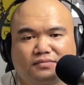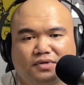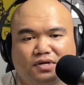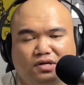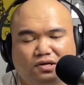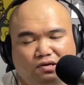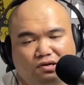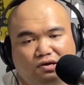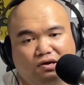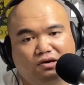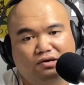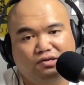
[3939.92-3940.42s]

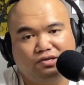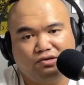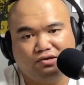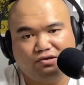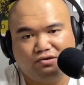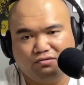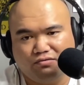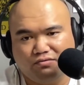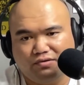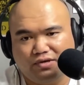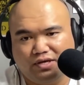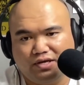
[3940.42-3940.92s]
along your
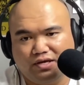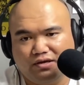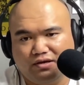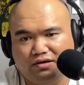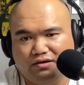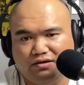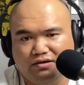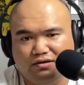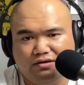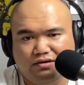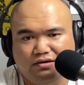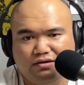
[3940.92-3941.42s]

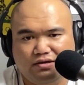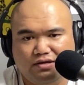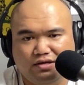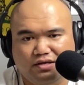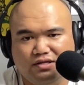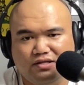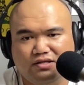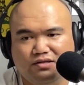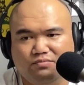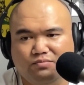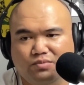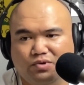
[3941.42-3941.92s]
career
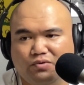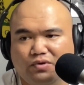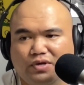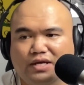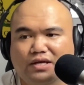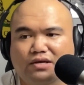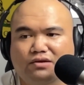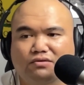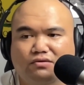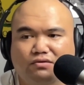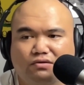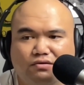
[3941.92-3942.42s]
in the
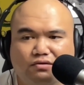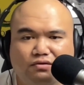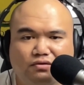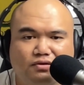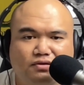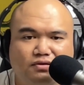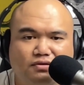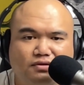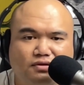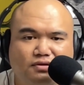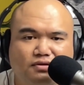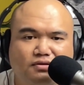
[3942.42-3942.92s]
Marine
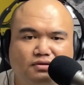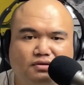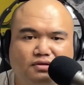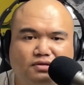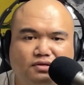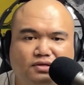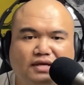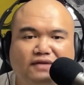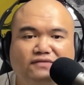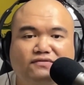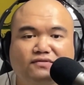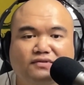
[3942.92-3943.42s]
Corps,
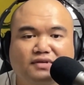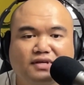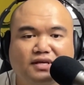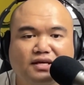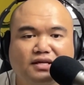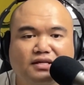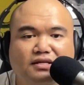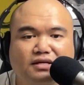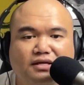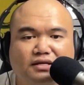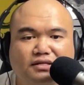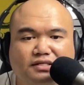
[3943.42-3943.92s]
you have to
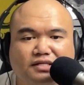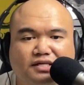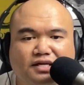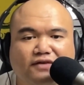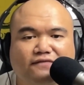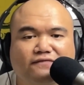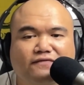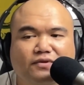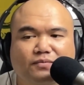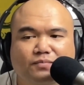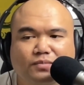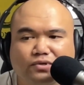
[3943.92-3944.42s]
get
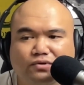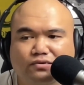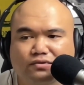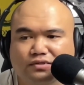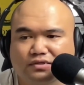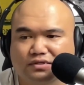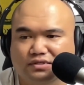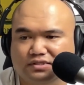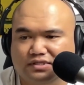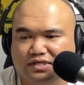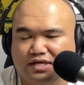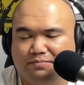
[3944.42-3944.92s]
uncomfortable,
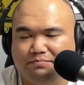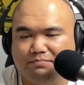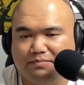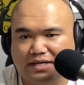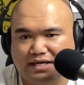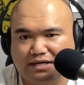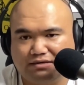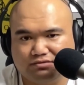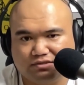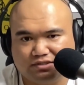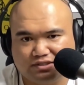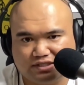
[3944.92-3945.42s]
step
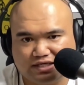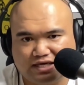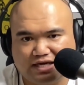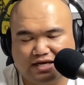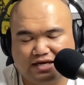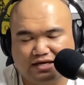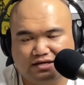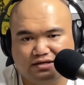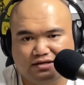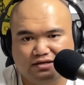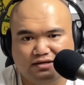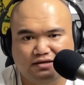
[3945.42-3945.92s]

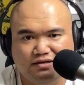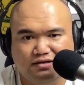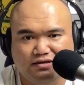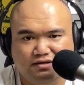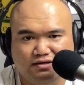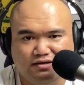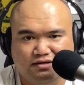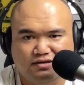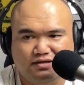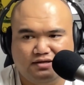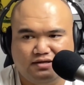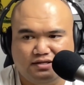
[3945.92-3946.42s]
outside
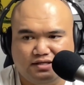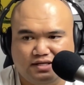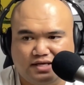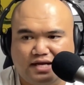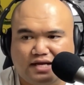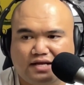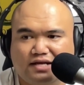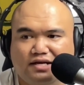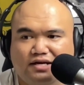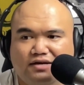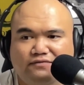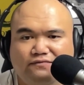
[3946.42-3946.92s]

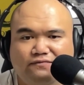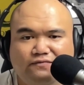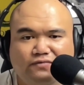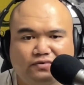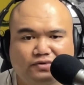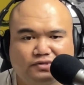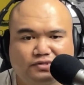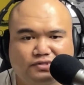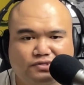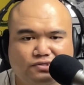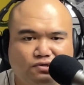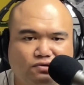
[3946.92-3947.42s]
that
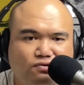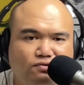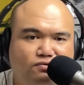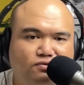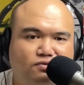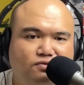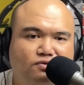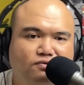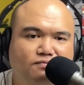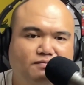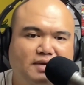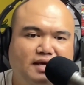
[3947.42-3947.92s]
comfort
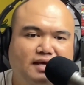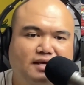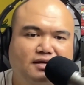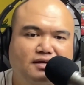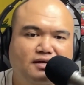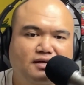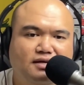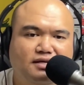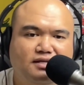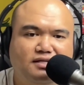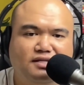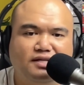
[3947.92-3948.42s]
zone to
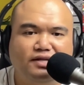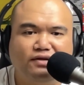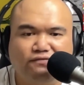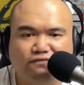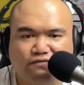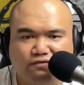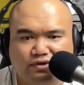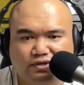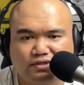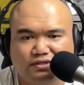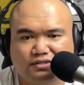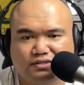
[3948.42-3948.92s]
make a
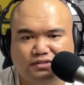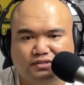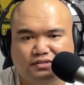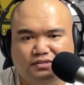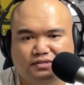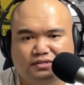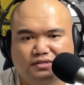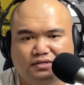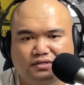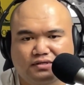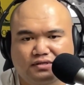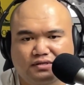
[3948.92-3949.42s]

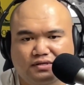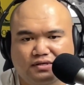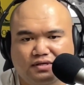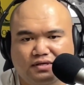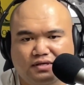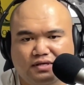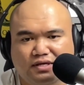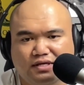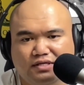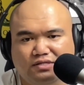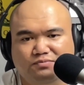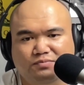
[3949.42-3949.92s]
difference.
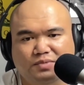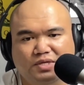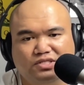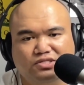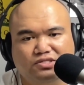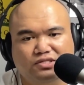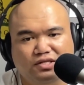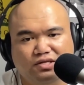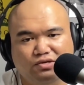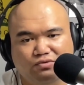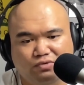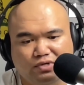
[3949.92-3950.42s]

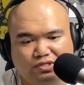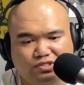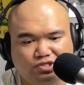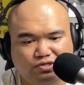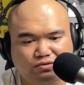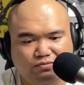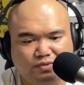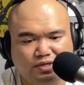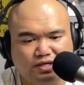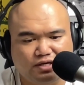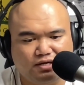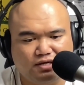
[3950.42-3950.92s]
Especially once
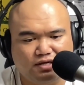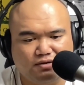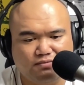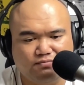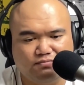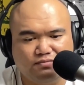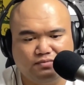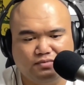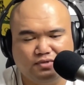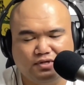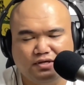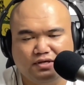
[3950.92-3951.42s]
you
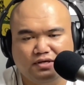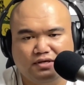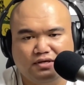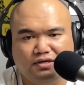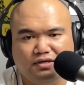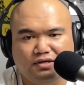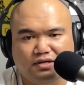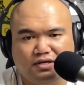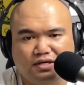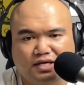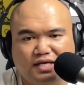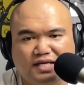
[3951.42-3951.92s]
become
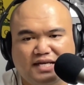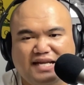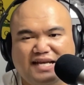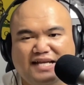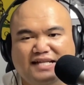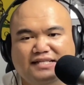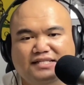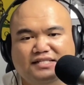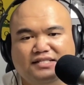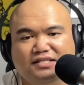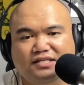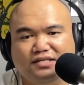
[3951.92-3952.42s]
an
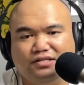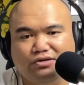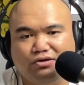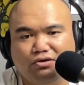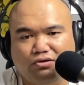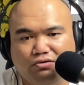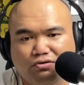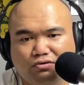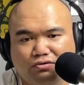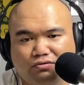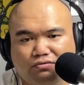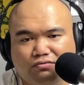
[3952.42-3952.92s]

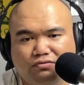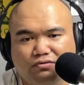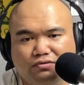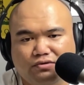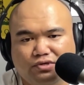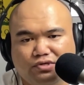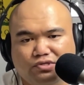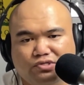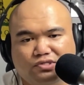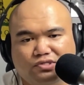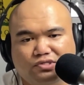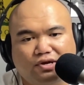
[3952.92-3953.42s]
NCO,
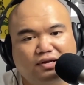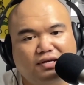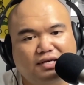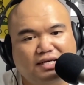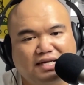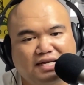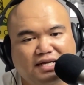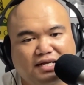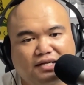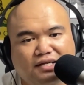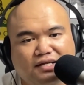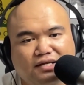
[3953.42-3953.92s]
you start
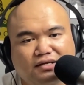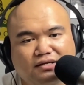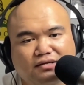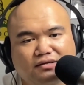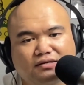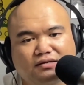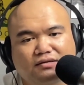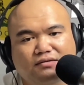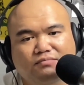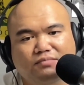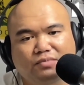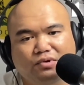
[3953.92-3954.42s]

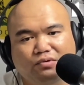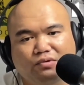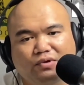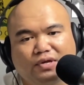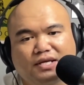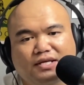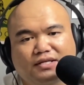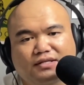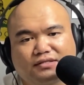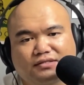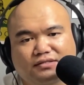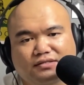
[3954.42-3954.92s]
leading
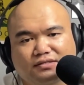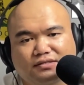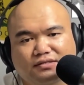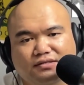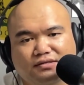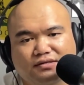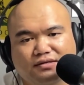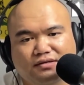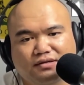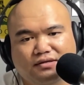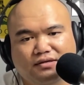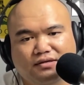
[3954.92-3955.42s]
Marines.